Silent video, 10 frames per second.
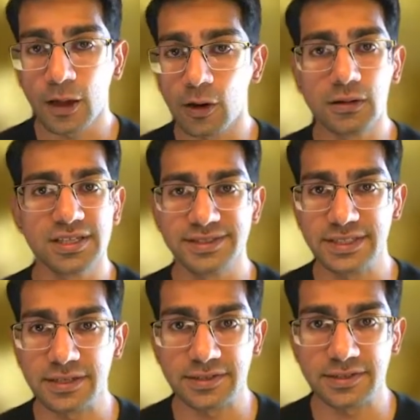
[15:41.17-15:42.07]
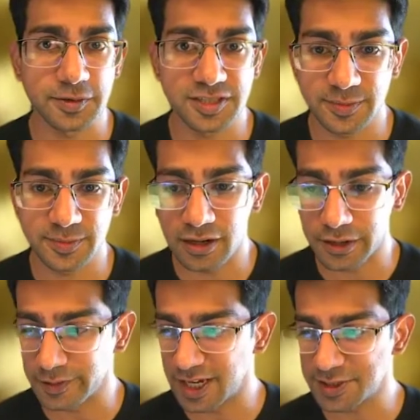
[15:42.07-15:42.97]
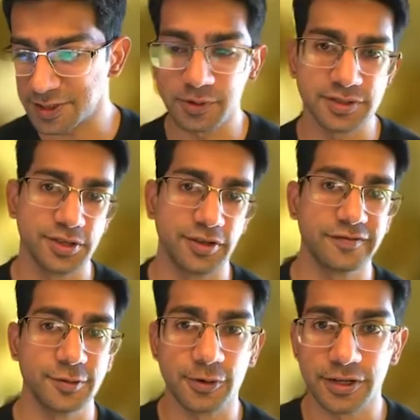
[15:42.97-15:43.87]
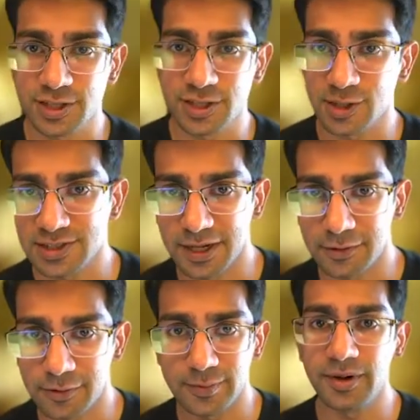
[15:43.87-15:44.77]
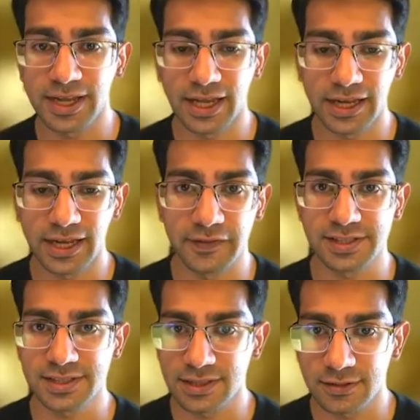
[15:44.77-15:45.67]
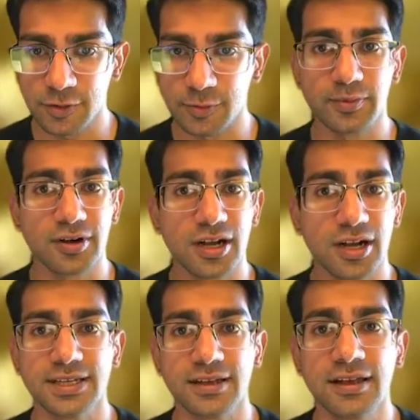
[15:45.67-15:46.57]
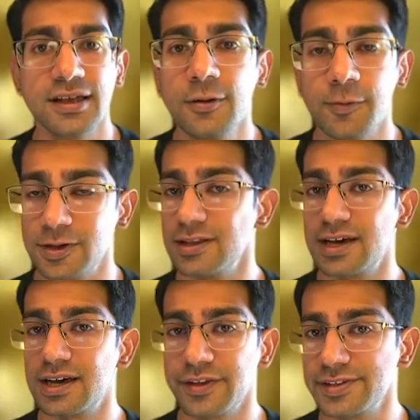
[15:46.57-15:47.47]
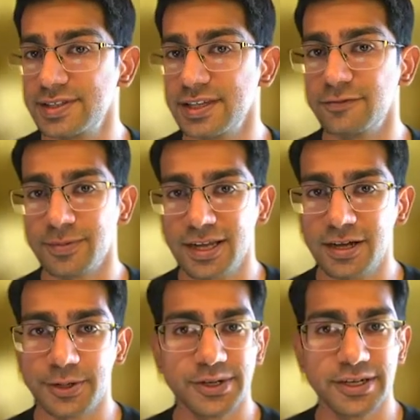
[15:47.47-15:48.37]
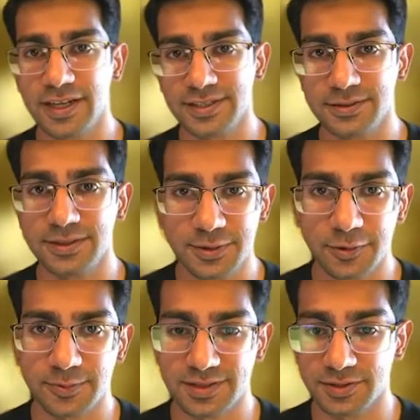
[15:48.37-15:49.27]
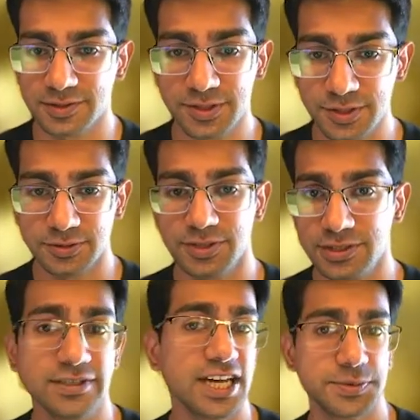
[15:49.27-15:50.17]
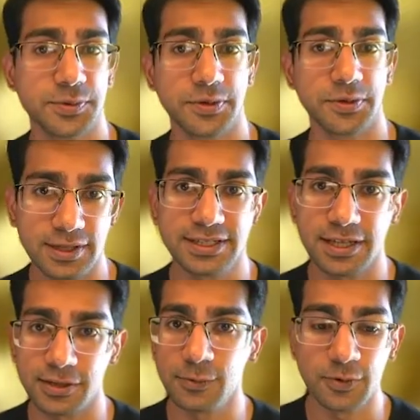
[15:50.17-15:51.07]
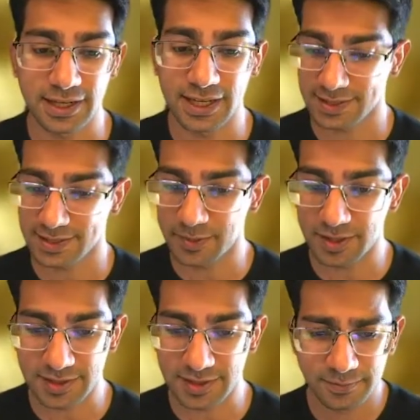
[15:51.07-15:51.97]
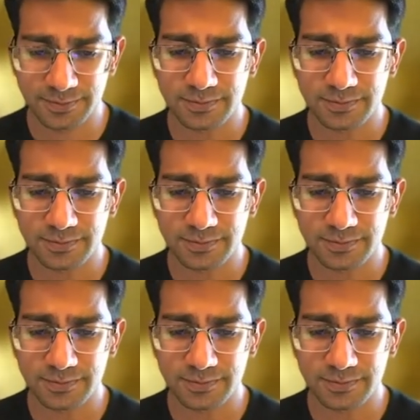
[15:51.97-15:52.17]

All these details are going to be on your dashboard, so you don't have to worry too much about remembering any of this. We'll be prompting with a lot of this thing, from calendar invites to Discord messages to just your dashboard, really telling you what the next step is.